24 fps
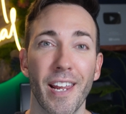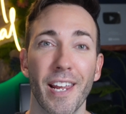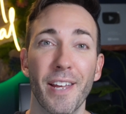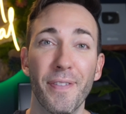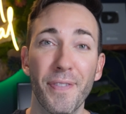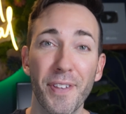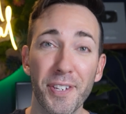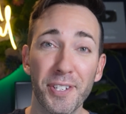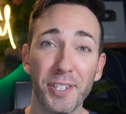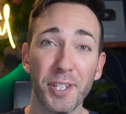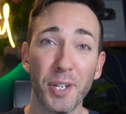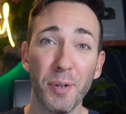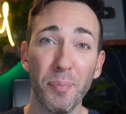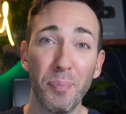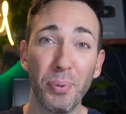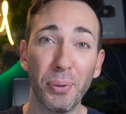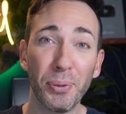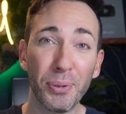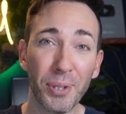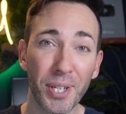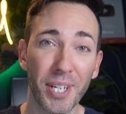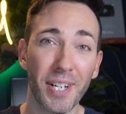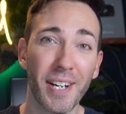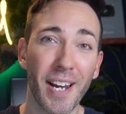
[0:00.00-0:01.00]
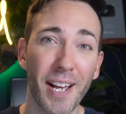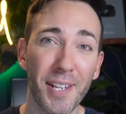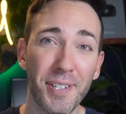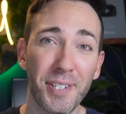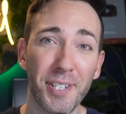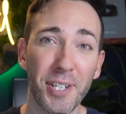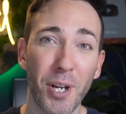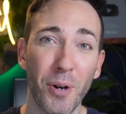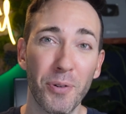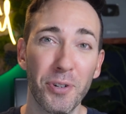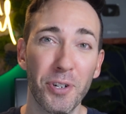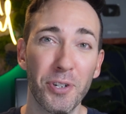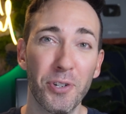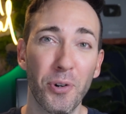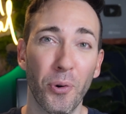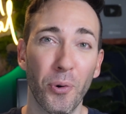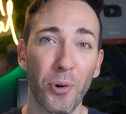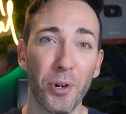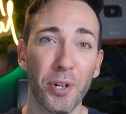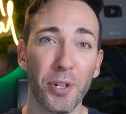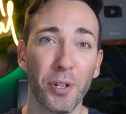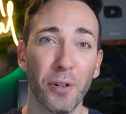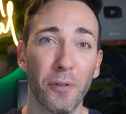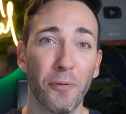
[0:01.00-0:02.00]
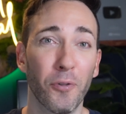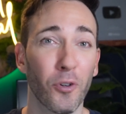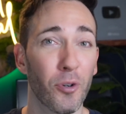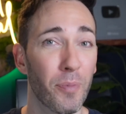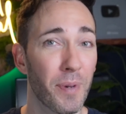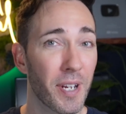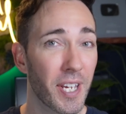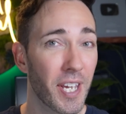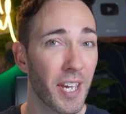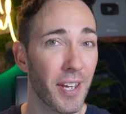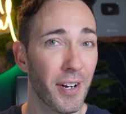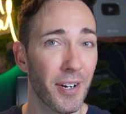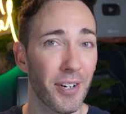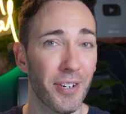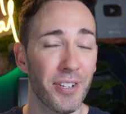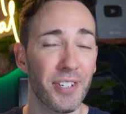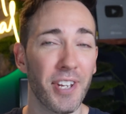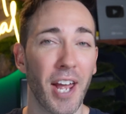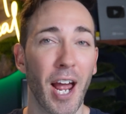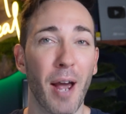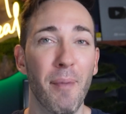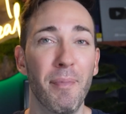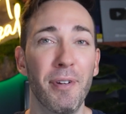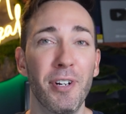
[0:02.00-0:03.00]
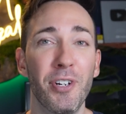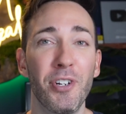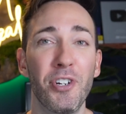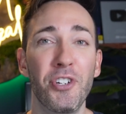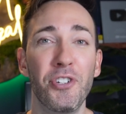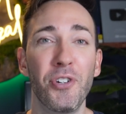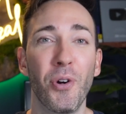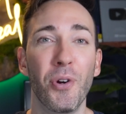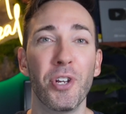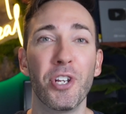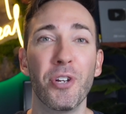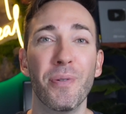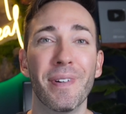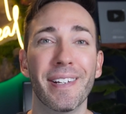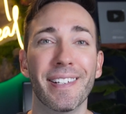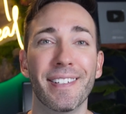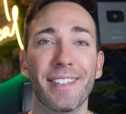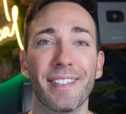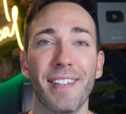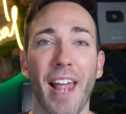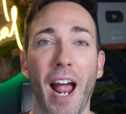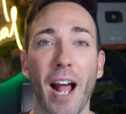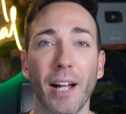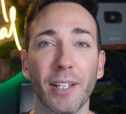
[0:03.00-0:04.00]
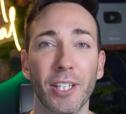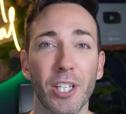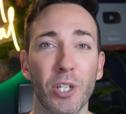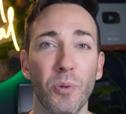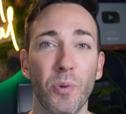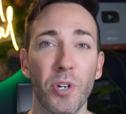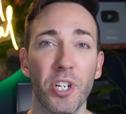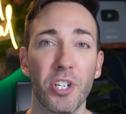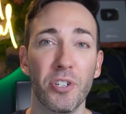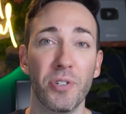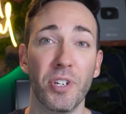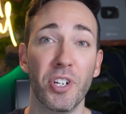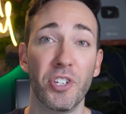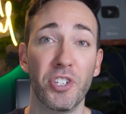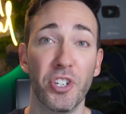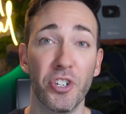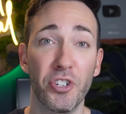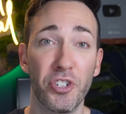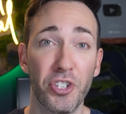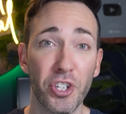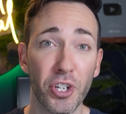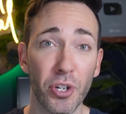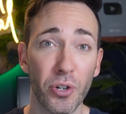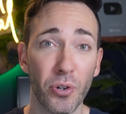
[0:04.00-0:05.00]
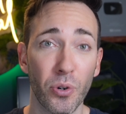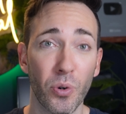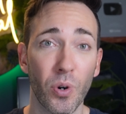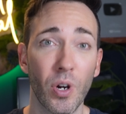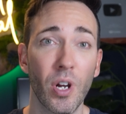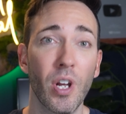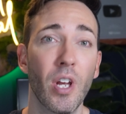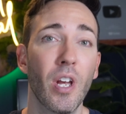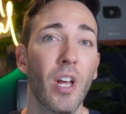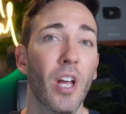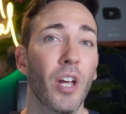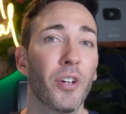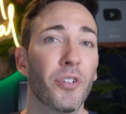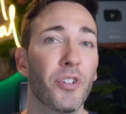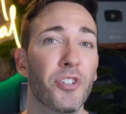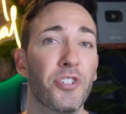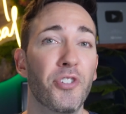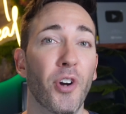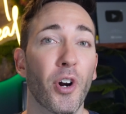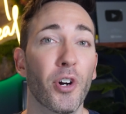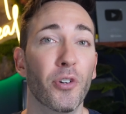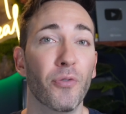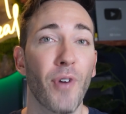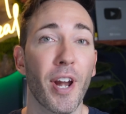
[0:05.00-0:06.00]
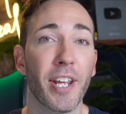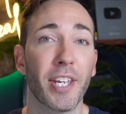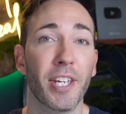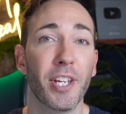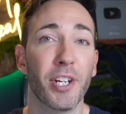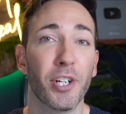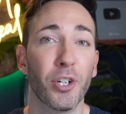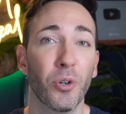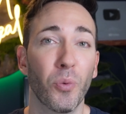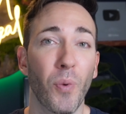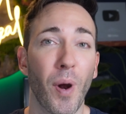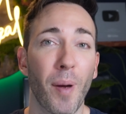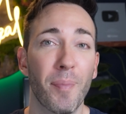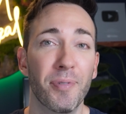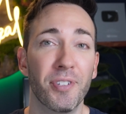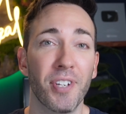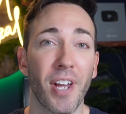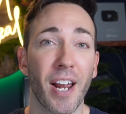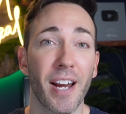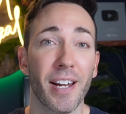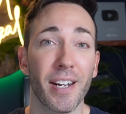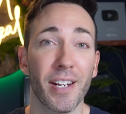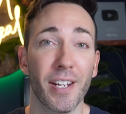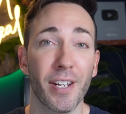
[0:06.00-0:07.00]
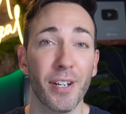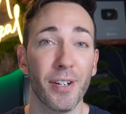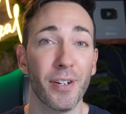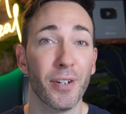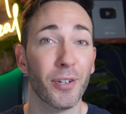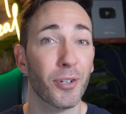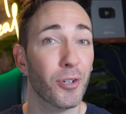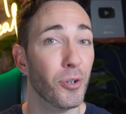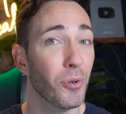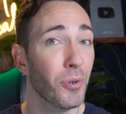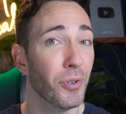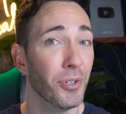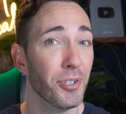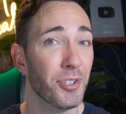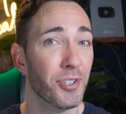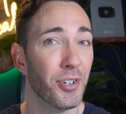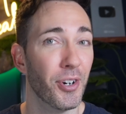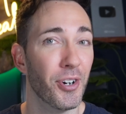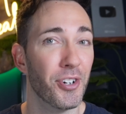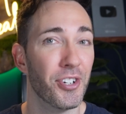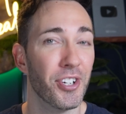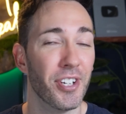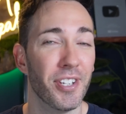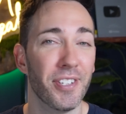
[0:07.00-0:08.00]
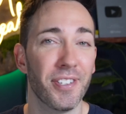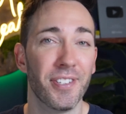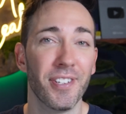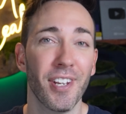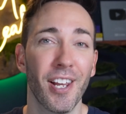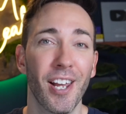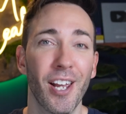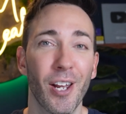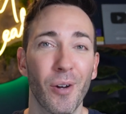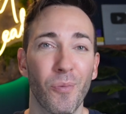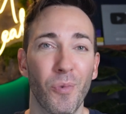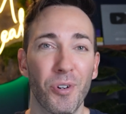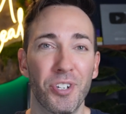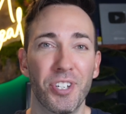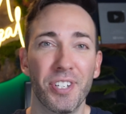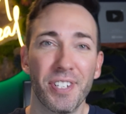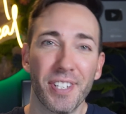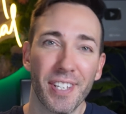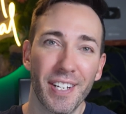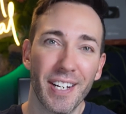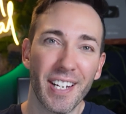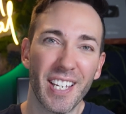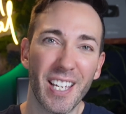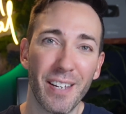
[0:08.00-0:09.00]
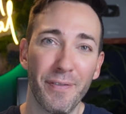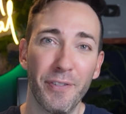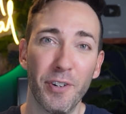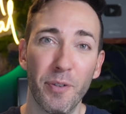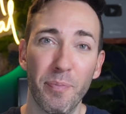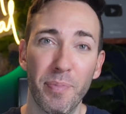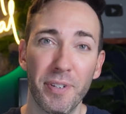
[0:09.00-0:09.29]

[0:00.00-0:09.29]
In this complete S E O tutorial for beginners, I'm going to show you exactly what you need to do to start ranking your website in Google searches, which is going to give your